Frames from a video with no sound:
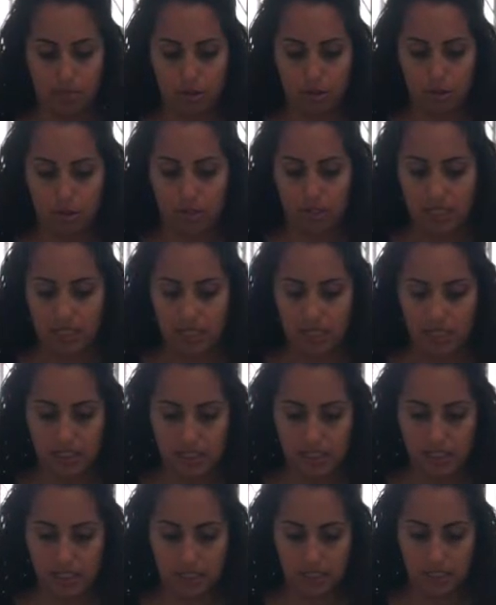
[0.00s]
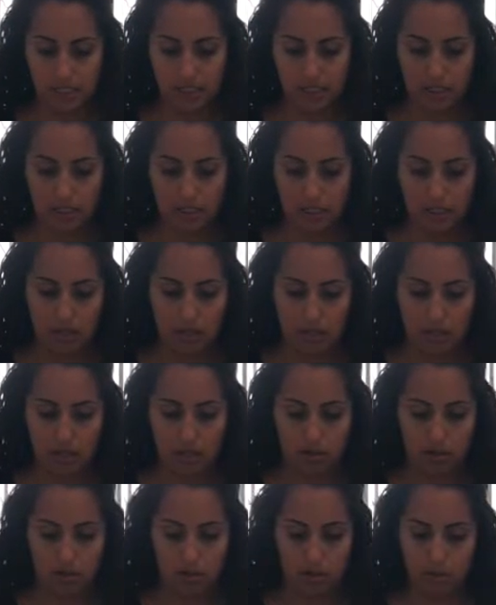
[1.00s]
which means we're
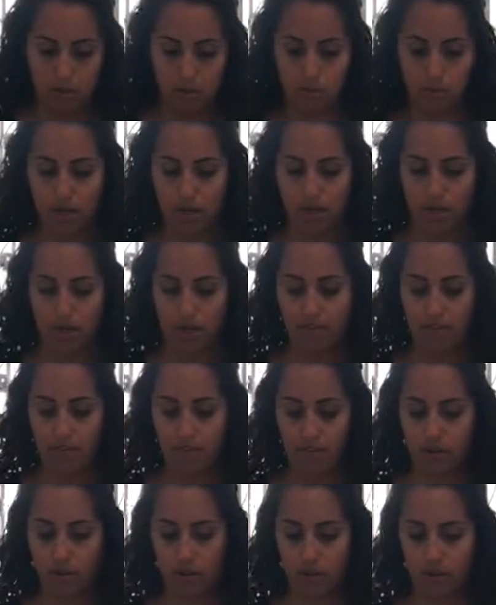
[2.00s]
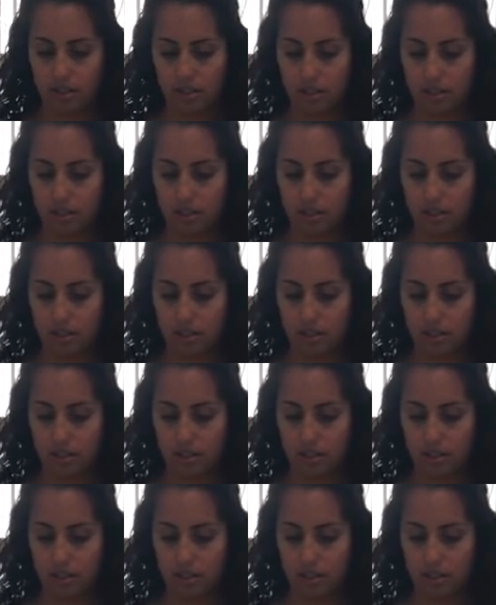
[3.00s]
almost ready for